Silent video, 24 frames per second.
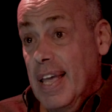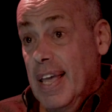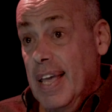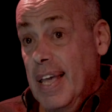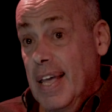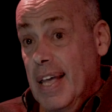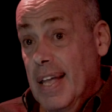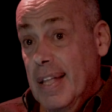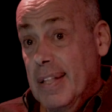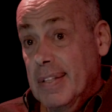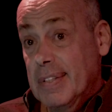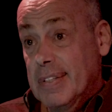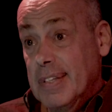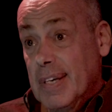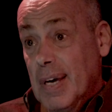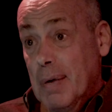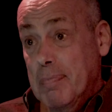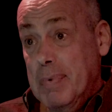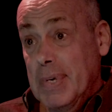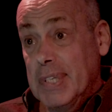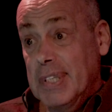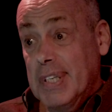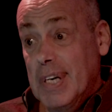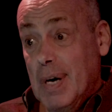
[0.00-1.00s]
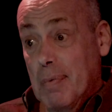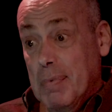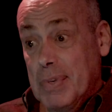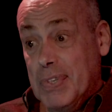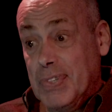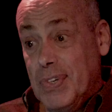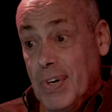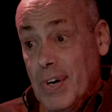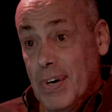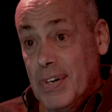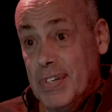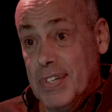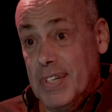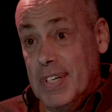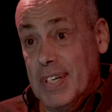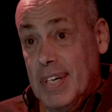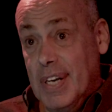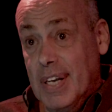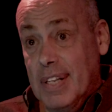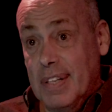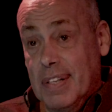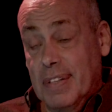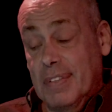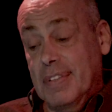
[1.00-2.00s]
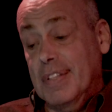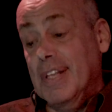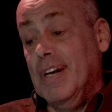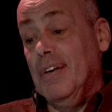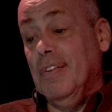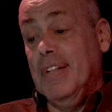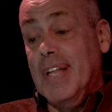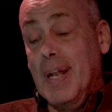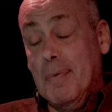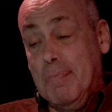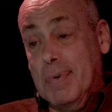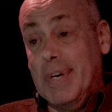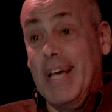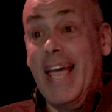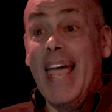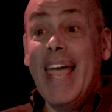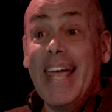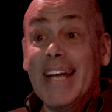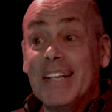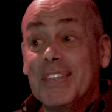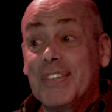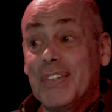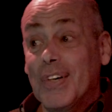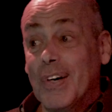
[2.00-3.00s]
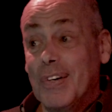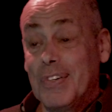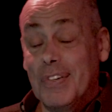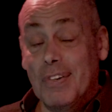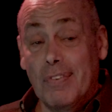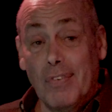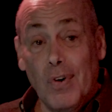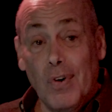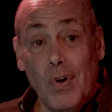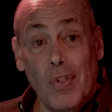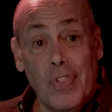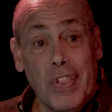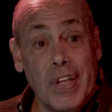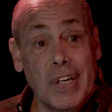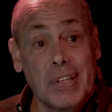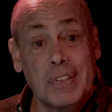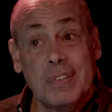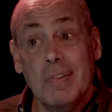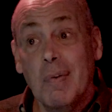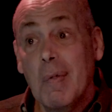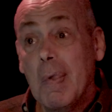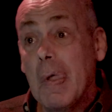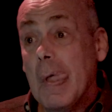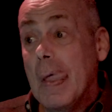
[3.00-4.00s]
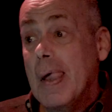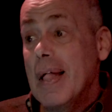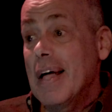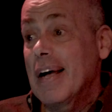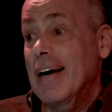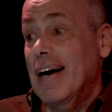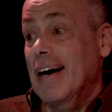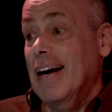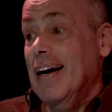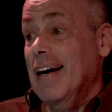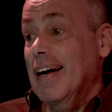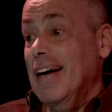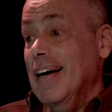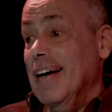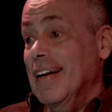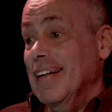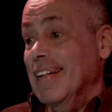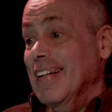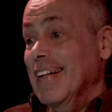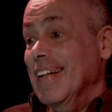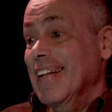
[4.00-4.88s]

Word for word: And uh, being that I'm a surgeon, and not only that, but a hand surgeon of all things, uh,